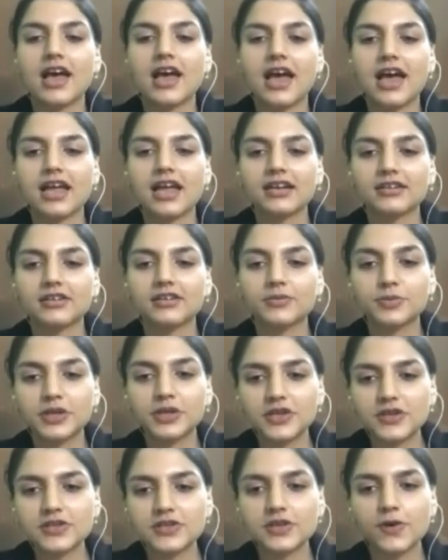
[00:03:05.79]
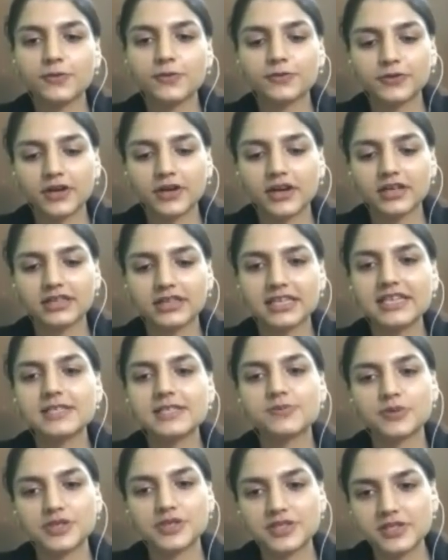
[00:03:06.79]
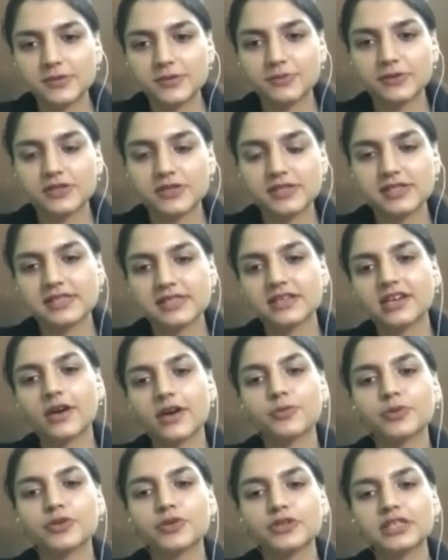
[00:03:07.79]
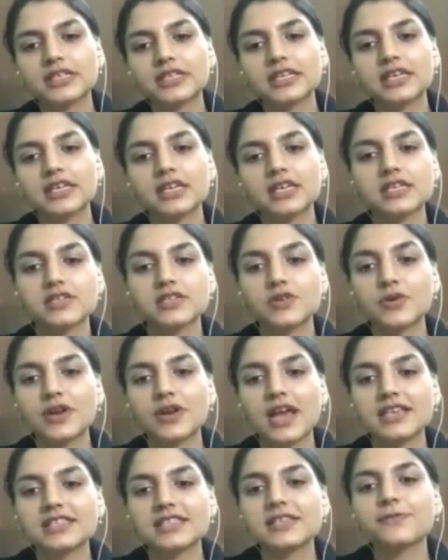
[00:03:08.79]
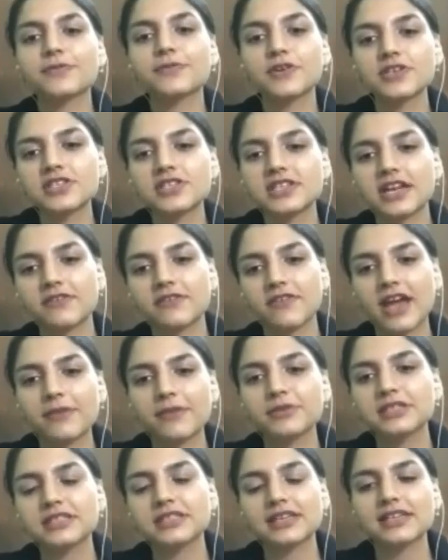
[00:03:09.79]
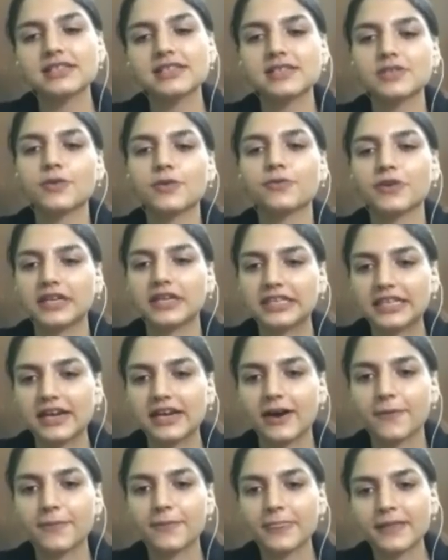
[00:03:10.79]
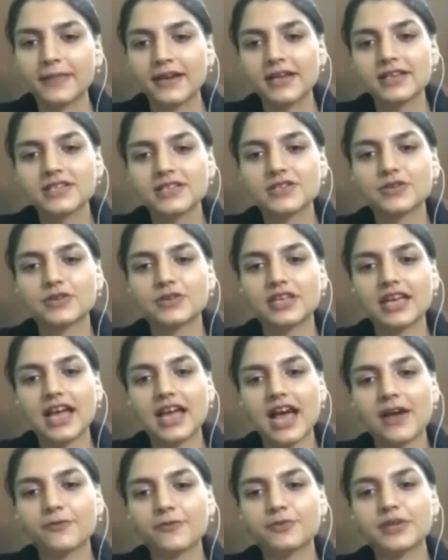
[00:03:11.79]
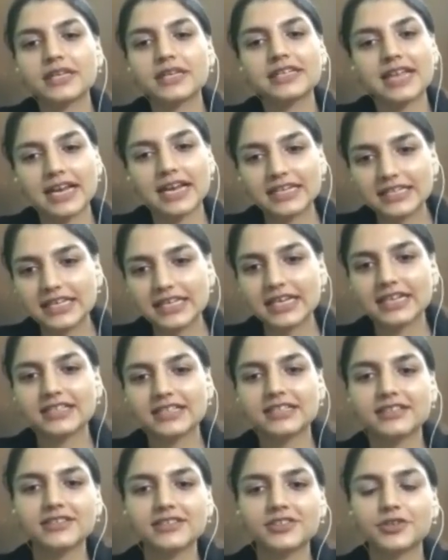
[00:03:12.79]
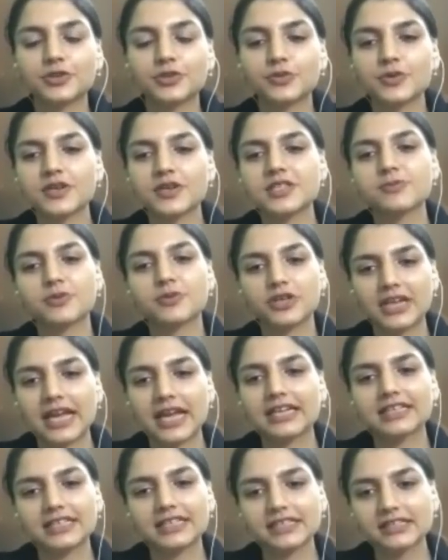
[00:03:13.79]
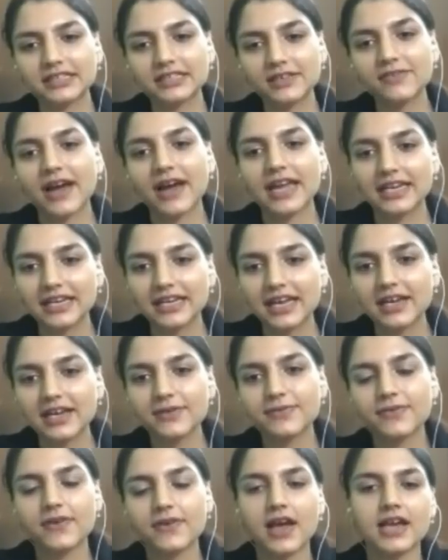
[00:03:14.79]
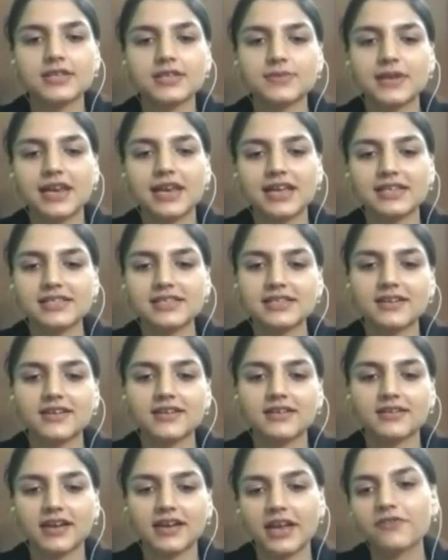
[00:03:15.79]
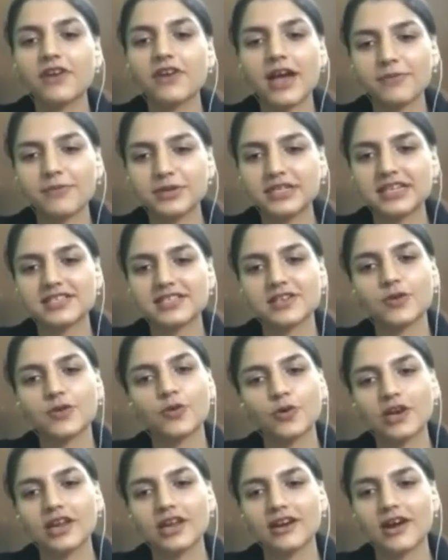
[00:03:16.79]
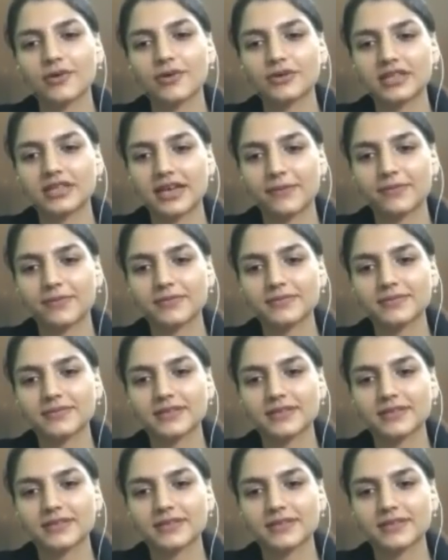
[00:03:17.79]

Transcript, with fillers: And because of these principles, the community is known as the first environmentalists of India. So they have been dedicated towards protecting the wildlife as well as environment as a whole around them.